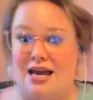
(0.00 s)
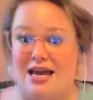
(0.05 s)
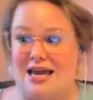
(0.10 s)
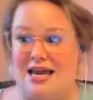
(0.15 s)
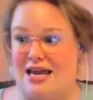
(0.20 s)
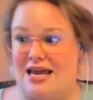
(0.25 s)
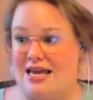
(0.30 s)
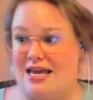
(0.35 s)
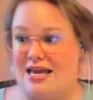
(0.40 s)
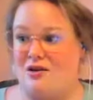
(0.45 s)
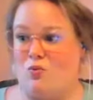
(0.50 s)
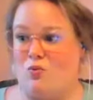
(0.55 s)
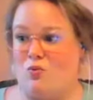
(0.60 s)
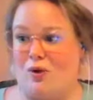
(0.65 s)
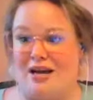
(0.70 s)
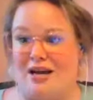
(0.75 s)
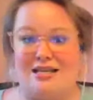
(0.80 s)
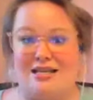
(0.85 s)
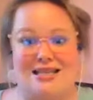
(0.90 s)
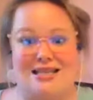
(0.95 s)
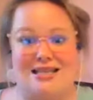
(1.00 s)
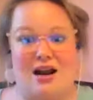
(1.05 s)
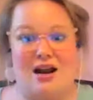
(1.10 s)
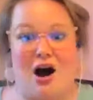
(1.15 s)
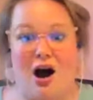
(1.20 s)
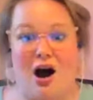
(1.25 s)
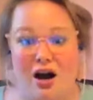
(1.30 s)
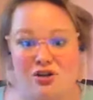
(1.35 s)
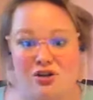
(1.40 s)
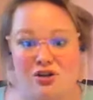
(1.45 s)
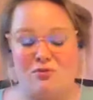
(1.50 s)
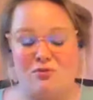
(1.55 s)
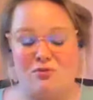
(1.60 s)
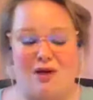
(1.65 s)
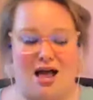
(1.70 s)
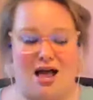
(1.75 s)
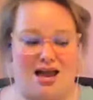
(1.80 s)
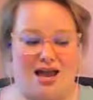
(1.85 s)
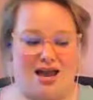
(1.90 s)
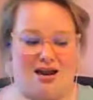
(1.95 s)
in ways that
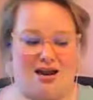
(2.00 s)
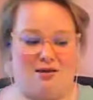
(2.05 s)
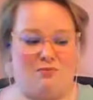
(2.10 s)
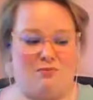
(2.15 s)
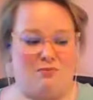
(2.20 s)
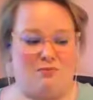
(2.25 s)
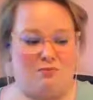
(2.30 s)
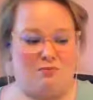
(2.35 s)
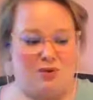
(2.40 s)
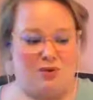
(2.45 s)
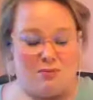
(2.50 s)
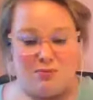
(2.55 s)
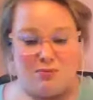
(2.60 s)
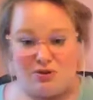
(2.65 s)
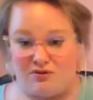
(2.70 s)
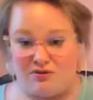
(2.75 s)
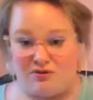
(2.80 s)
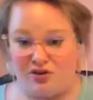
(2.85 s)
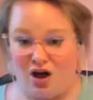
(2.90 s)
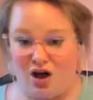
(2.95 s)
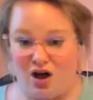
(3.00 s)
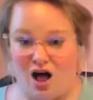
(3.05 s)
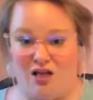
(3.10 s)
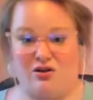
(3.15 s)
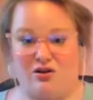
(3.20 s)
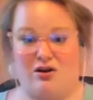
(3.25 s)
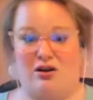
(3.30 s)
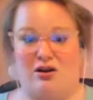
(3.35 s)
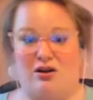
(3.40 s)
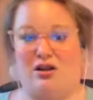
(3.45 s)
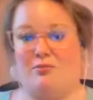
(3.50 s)
undermine people of color,